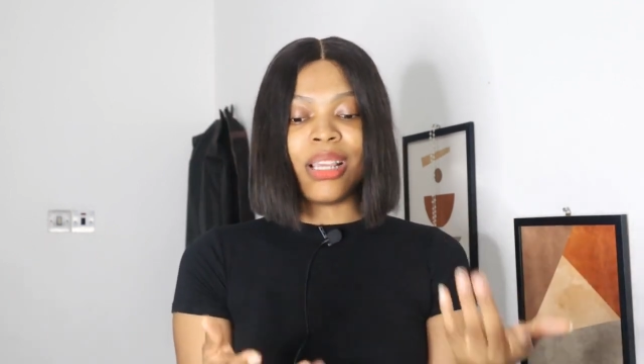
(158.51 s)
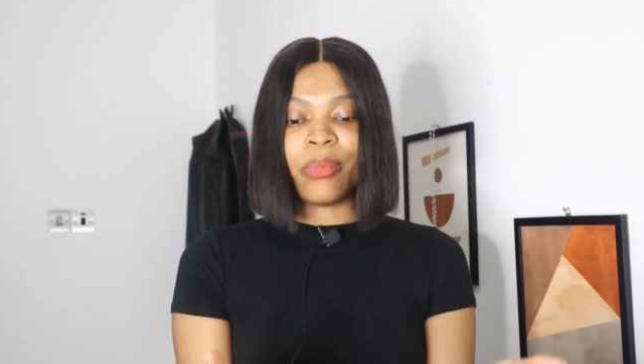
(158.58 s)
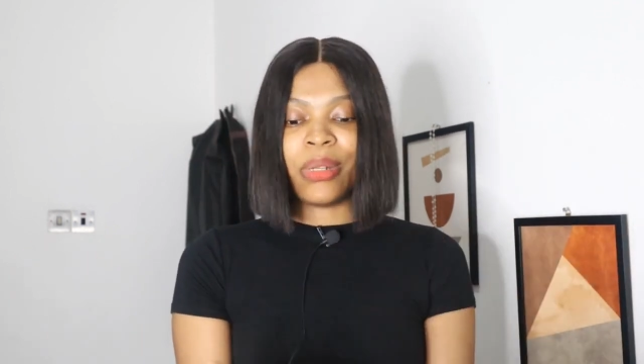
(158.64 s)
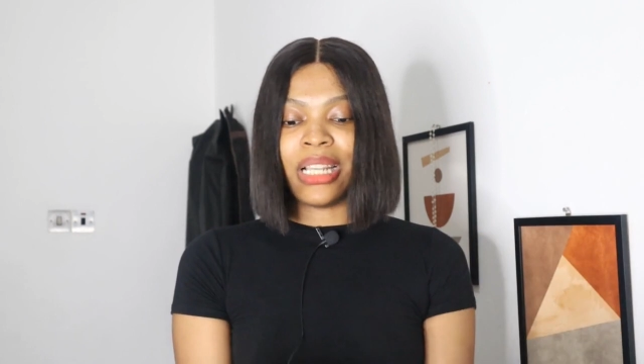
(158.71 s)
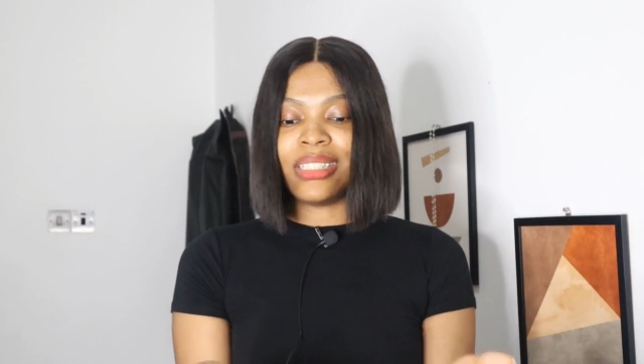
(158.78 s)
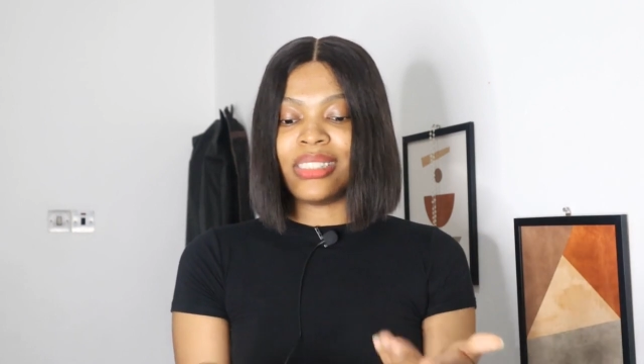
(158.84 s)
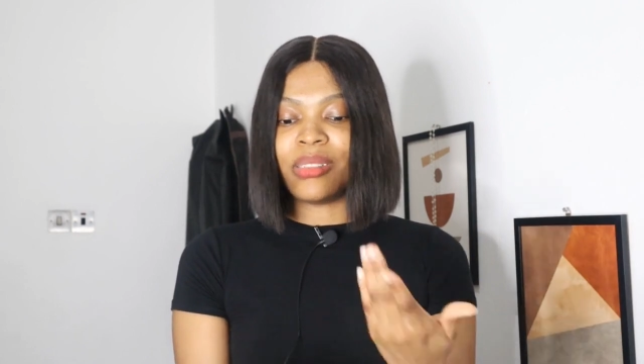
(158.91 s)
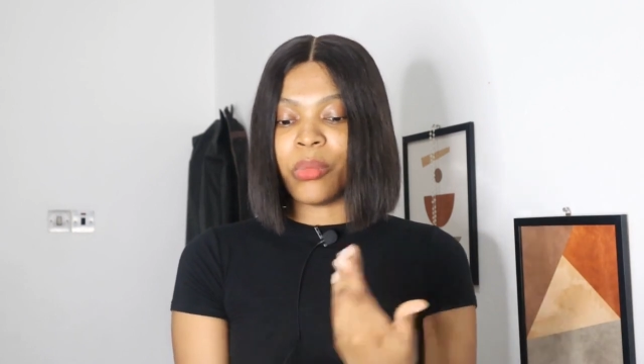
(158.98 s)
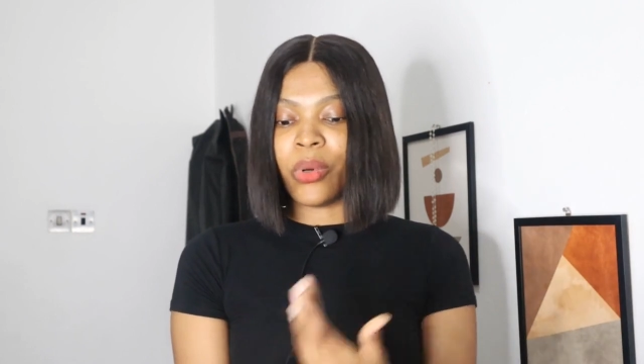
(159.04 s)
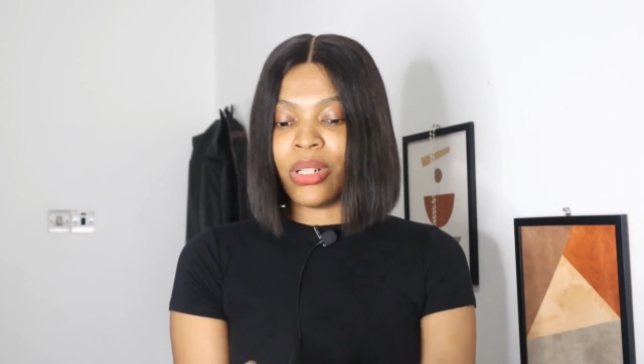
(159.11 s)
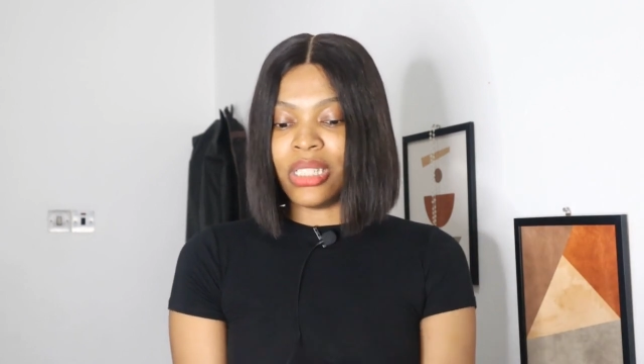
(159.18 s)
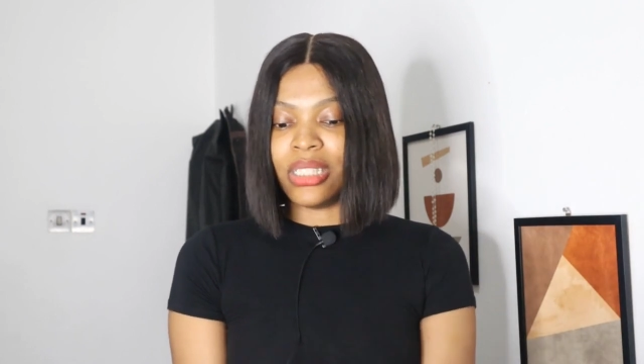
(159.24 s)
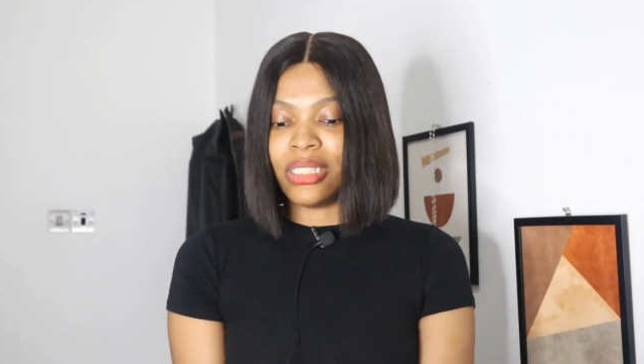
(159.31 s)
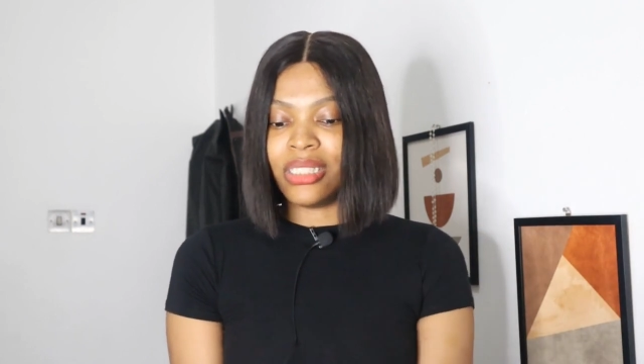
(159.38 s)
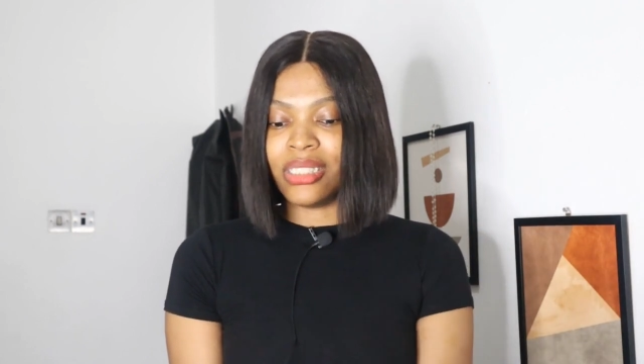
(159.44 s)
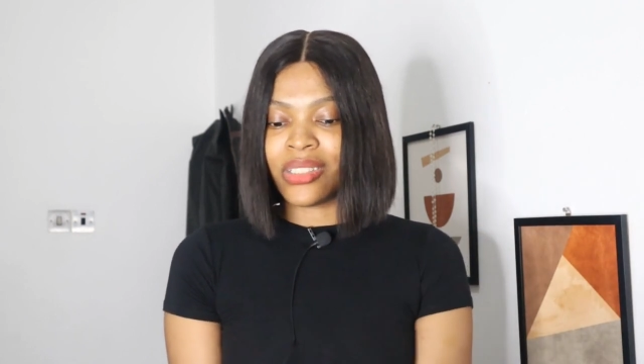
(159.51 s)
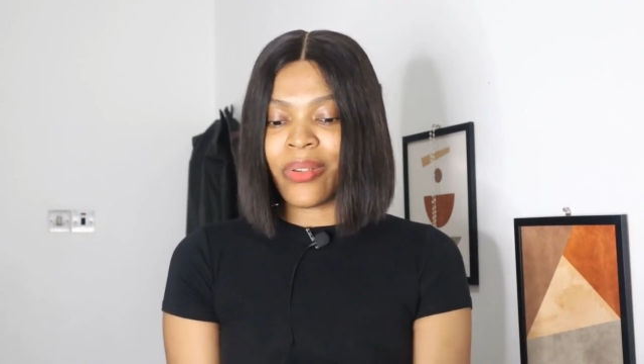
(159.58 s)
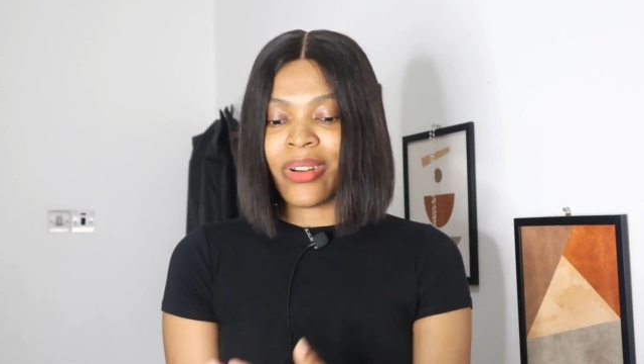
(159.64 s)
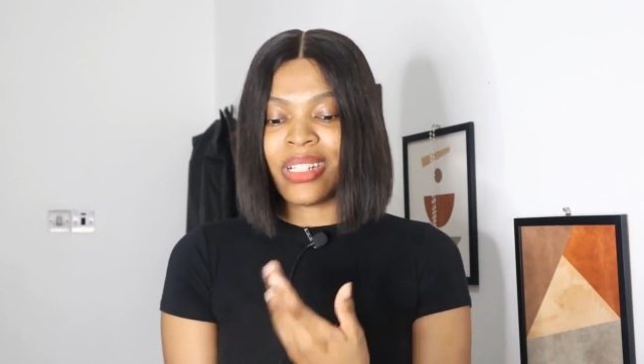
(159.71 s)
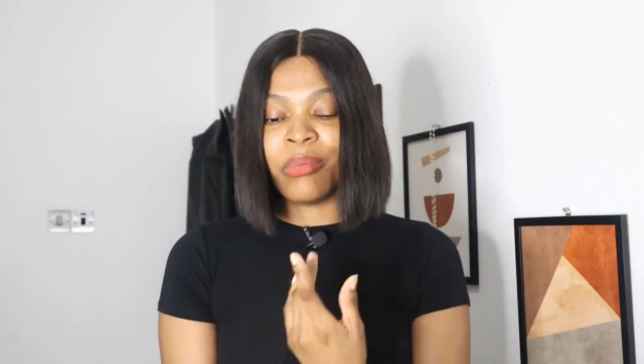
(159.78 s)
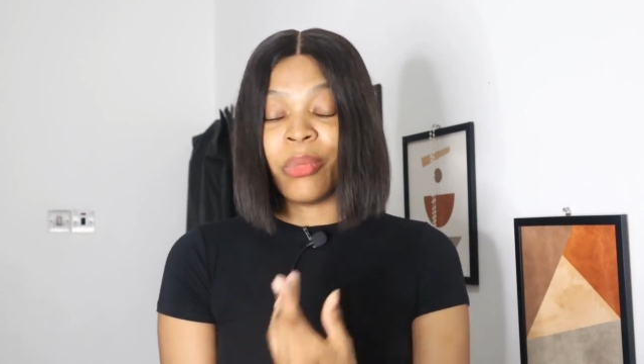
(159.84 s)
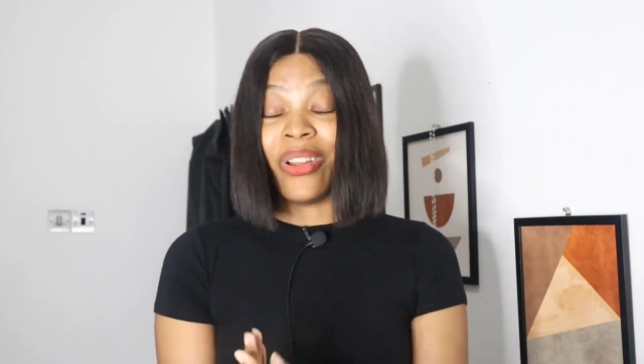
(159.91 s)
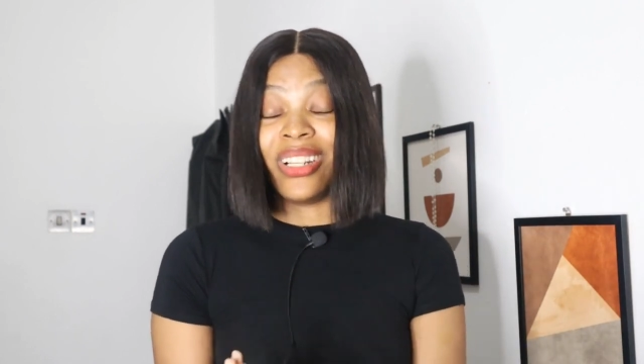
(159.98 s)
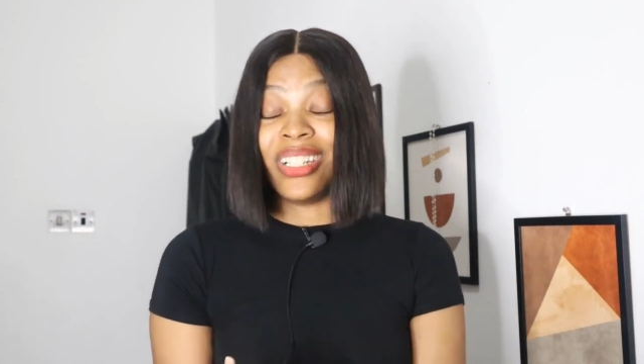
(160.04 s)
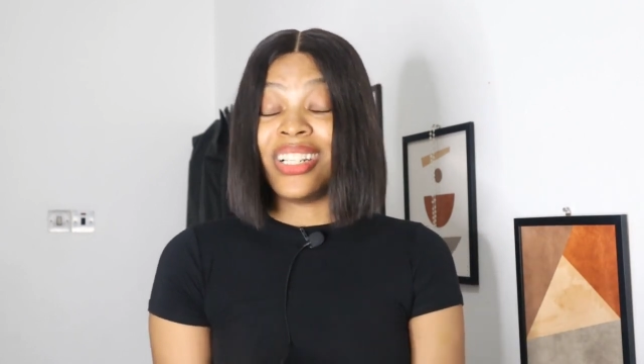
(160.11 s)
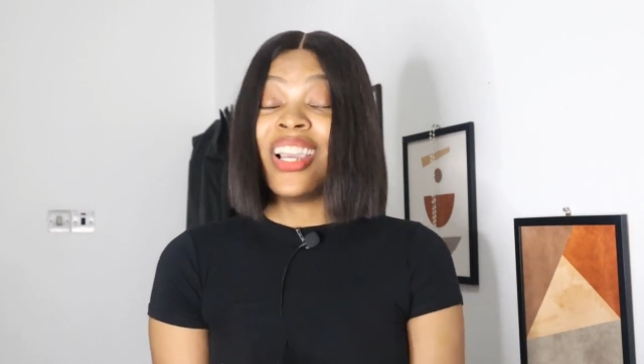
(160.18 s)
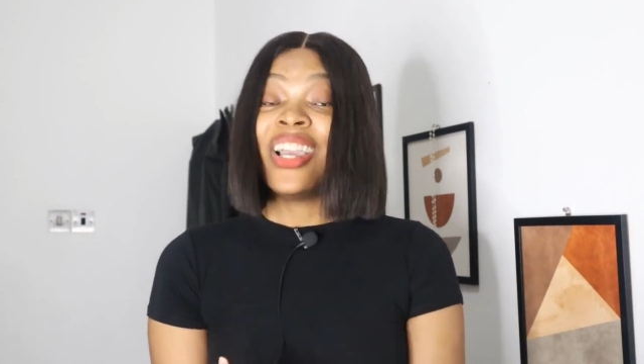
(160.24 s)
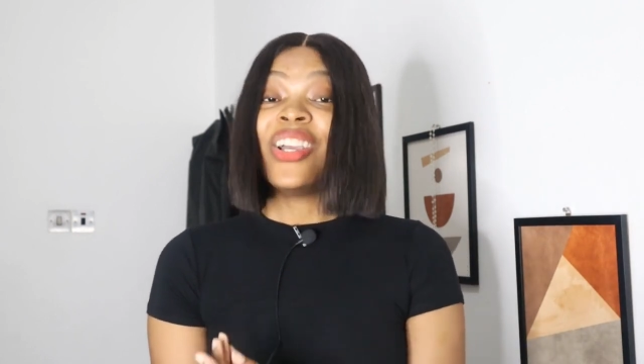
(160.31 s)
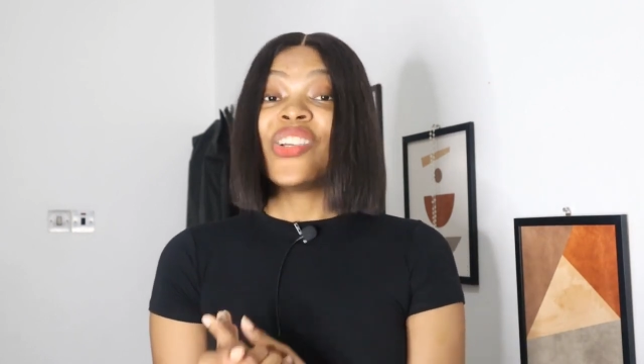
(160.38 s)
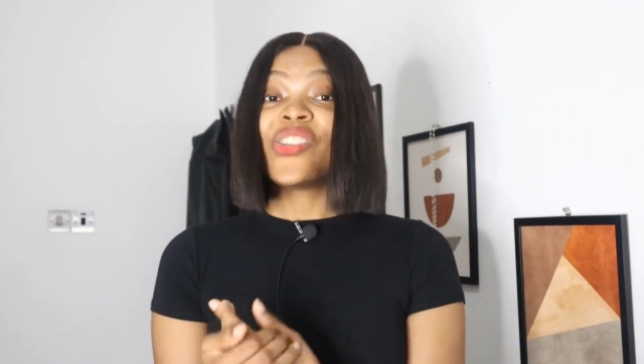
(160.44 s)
morning, it's already morning,